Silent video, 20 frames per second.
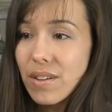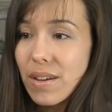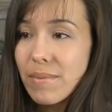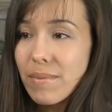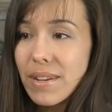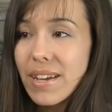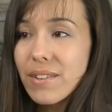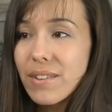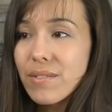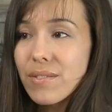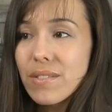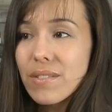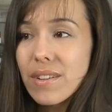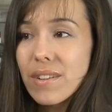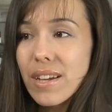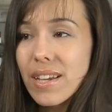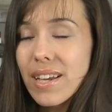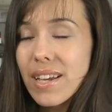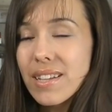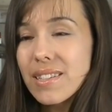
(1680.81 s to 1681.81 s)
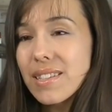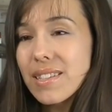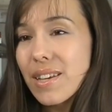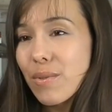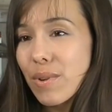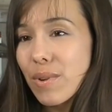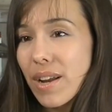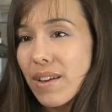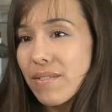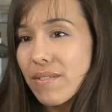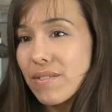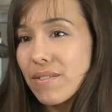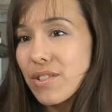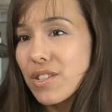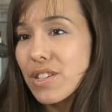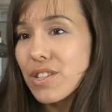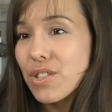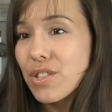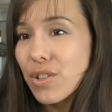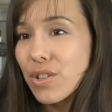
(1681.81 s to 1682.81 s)
I mean, I can't say what I
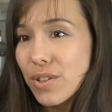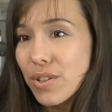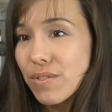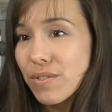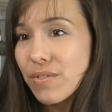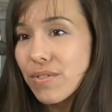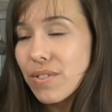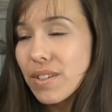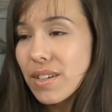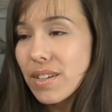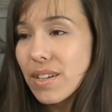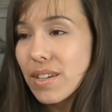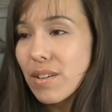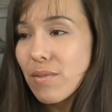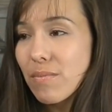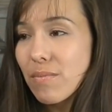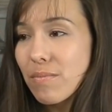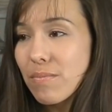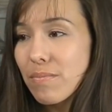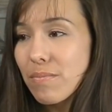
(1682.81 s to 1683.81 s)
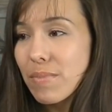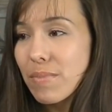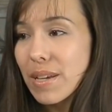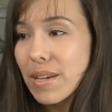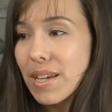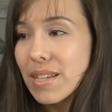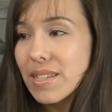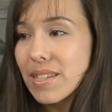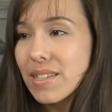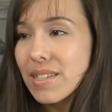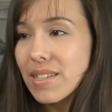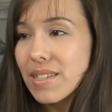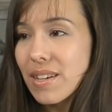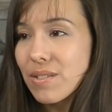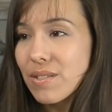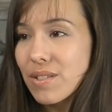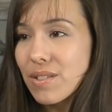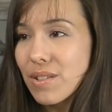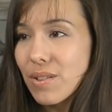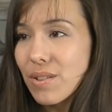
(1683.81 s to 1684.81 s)
deserve, because it
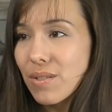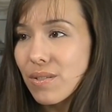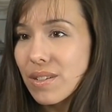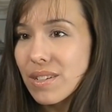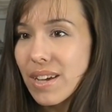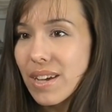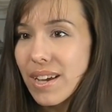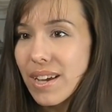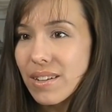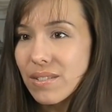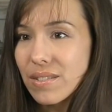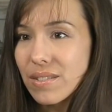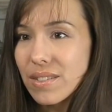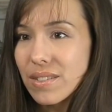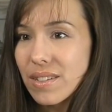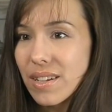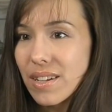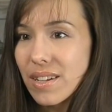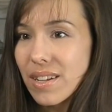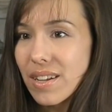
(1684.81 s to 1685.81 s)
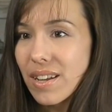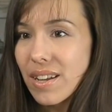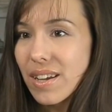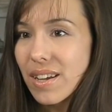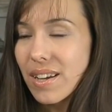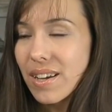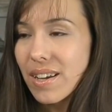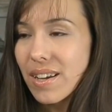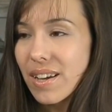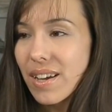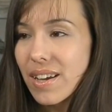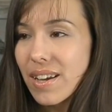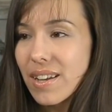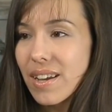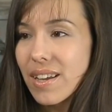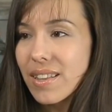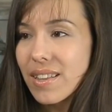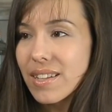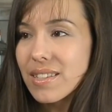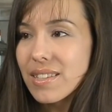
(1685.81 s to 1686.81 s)
sounds so entitled, and
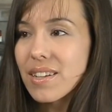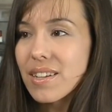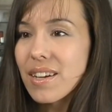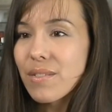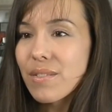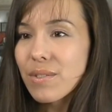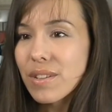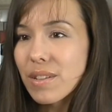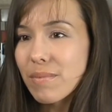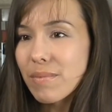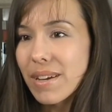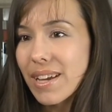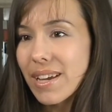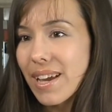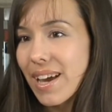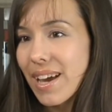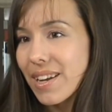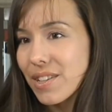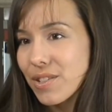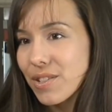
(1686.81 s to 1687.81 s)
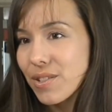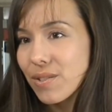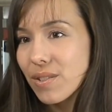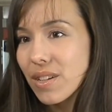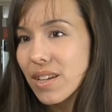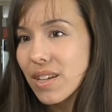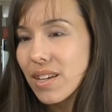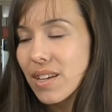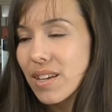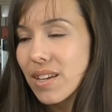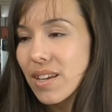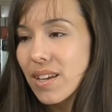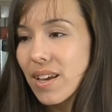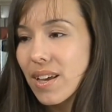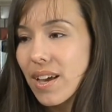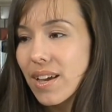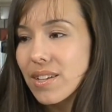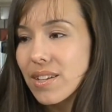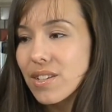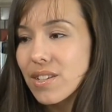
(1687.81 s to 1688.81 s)
that's not really my attitude.
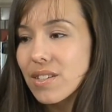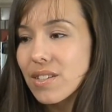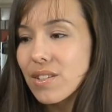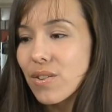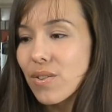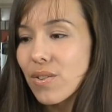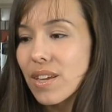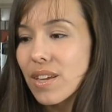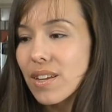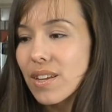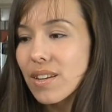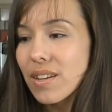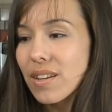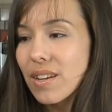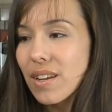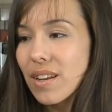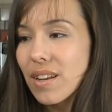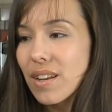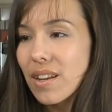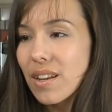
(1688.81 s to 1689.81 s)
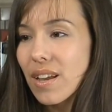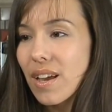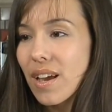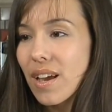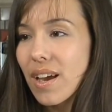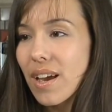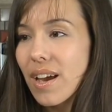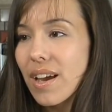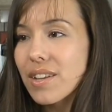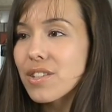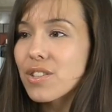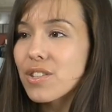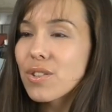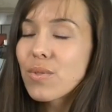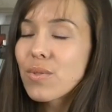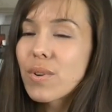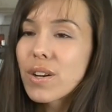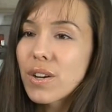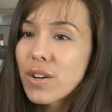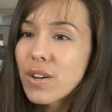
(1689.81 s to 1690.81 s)
I just know that I just don't
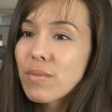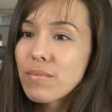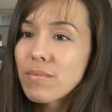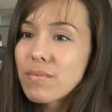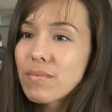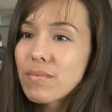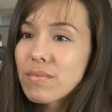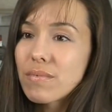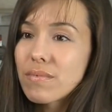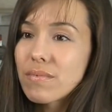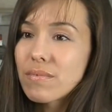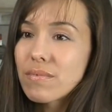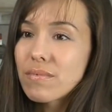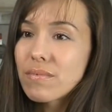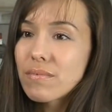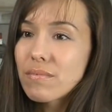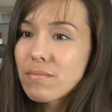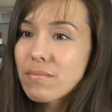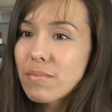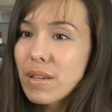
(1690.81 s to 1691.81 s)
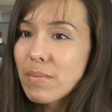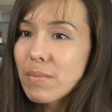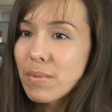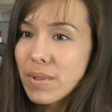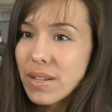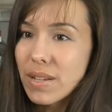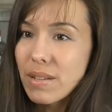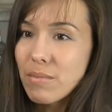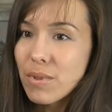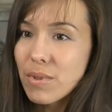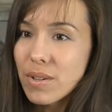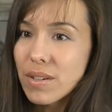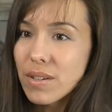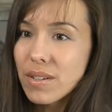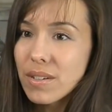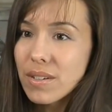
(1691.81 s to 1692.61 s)
want to hurt people anymore.